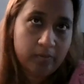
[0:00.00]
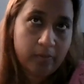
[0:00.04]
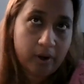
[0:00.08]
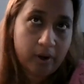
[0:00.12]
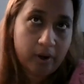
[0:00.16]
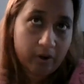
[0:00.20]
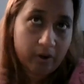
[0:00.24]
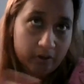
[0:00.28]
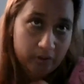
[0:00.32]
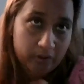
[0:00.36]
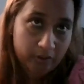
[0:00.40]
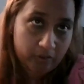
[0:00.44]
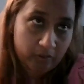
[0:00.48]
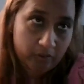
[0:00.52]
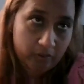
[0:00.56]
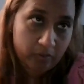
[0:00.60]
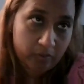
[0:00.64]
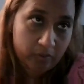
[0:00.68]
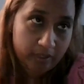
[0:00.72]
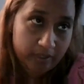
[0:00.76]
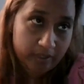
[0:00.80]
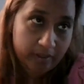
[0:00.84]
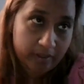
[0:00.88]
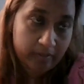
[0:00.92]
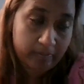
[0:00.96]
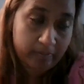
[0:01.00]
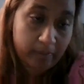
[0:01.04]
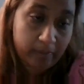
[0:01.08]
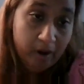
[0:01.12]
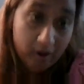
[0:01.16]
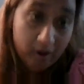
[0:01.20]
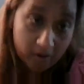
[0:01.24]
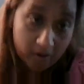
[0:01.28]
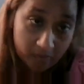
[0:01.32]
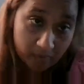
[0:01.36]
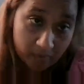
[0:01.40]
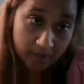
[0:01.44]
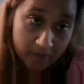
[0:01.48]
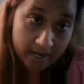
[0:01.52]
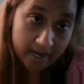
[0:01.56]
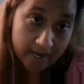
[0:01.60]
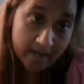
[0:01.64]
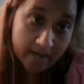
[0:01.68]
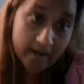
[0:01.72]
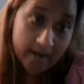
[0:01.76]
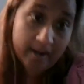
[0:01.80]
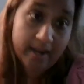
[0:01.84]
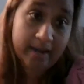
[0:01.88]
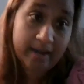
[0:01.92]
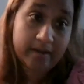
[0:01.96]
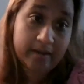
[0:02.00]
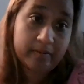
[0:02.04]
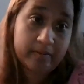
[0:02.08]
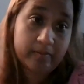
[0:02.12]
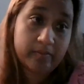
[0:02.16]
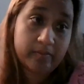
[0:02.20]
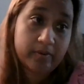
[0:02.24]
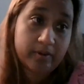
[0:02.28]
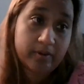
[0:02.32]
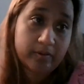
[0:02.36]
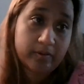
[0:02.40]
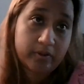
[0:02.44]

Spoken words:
partner with Parkway and